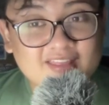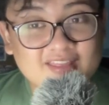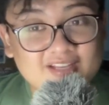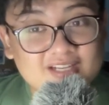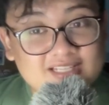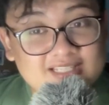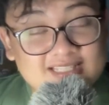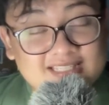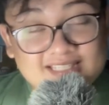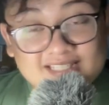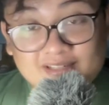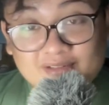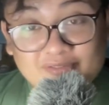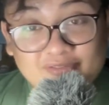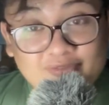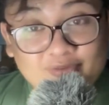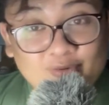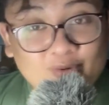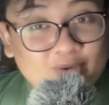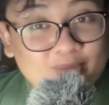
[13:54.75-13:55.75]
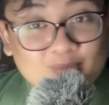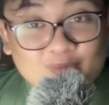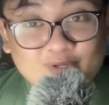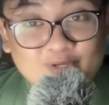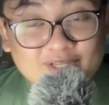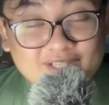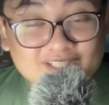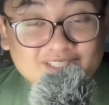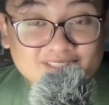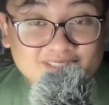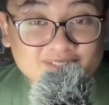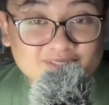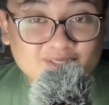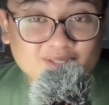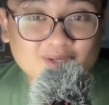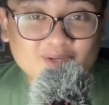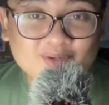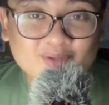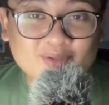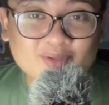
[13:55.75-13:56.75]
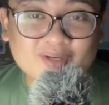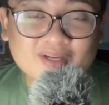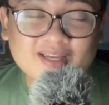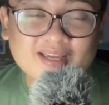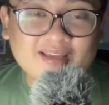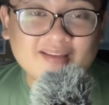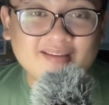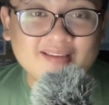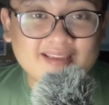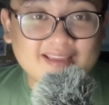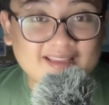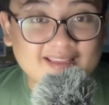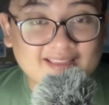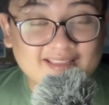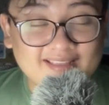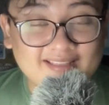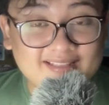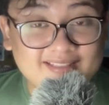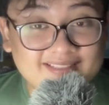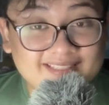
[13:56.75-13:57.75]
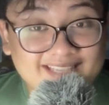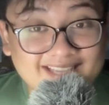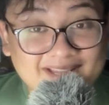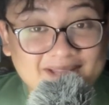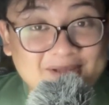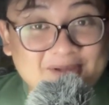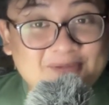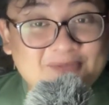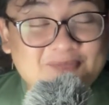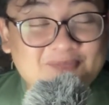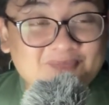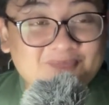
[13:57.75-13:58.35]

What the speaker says: There's still 4 more years to go, and yeah.